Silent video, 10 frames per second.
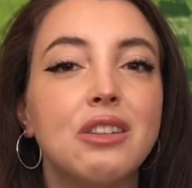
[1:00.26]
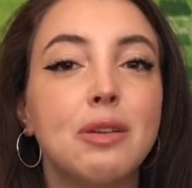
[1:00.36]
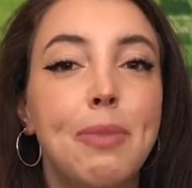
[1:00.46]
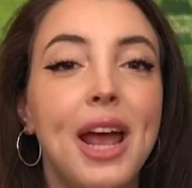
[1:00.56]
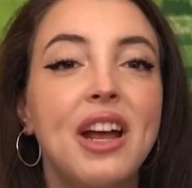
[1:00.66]
to
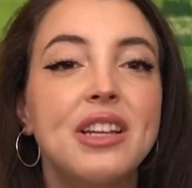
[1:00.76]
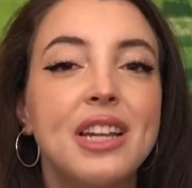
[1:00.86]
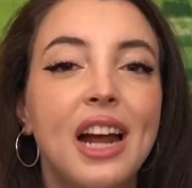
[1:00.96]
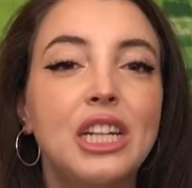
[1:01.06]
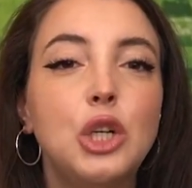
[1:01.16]
pay
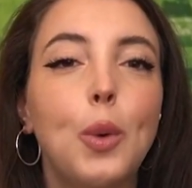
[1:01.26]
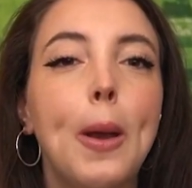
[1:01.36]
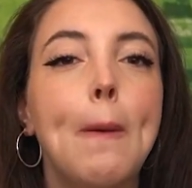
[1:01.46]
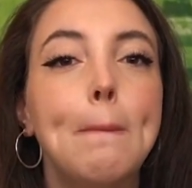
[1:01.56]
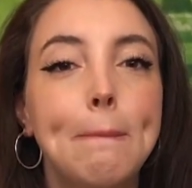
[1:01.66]

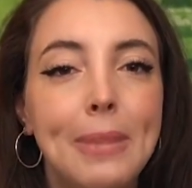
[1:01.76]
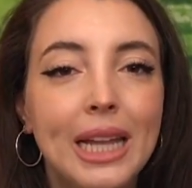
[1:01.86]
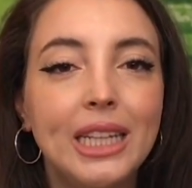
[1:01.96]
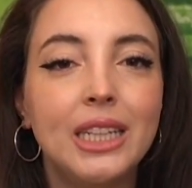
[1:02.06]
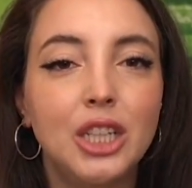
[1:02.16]
ninety-one
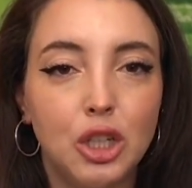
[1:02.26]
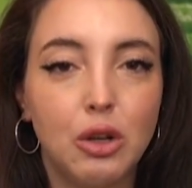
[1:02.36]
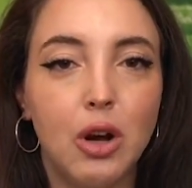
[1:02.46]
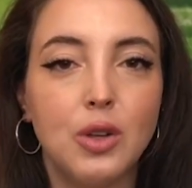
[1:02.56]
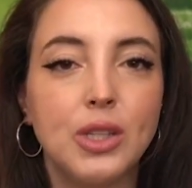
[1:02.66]
million
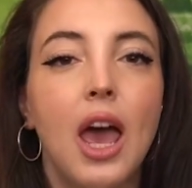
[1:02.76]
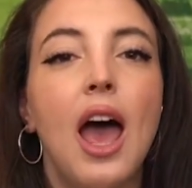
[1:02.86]
euros